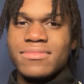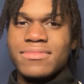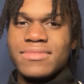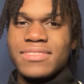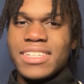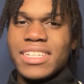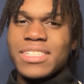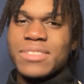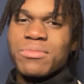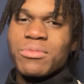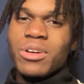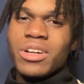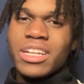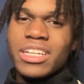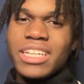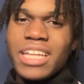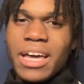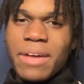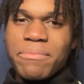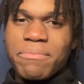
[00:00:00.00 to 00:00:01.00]
It's one of
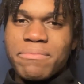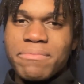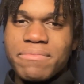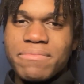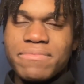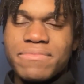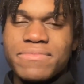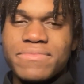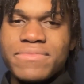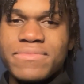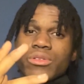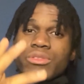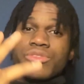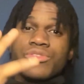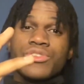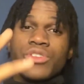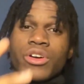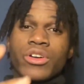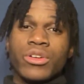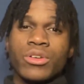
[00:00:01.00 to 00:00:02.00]
them. Use
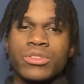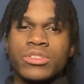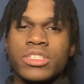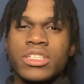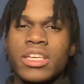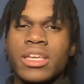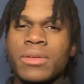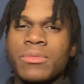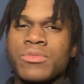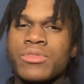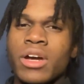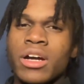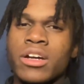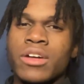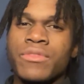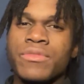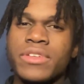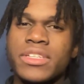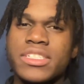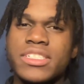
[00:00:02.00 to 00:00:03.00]
journals to keep track
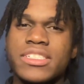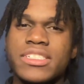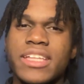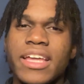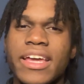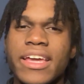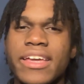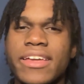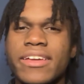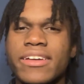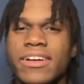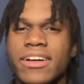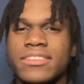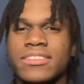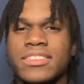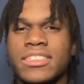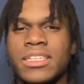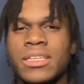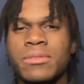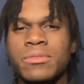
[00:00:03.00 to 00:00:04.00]
of each day and
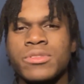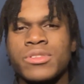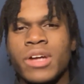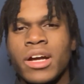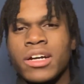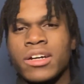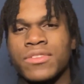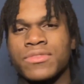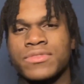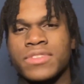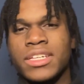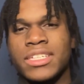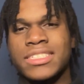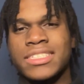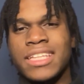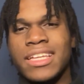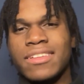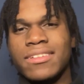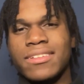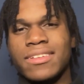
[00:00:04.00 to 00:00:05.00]
to keep track of things
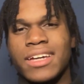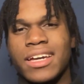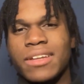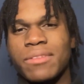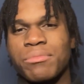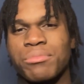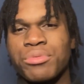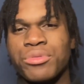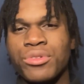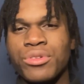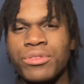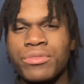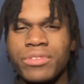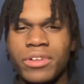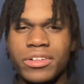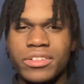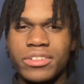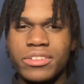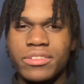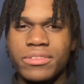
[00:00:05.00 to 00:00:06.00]
that you can improve
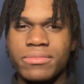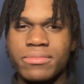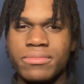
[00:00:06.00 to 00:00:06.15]
on.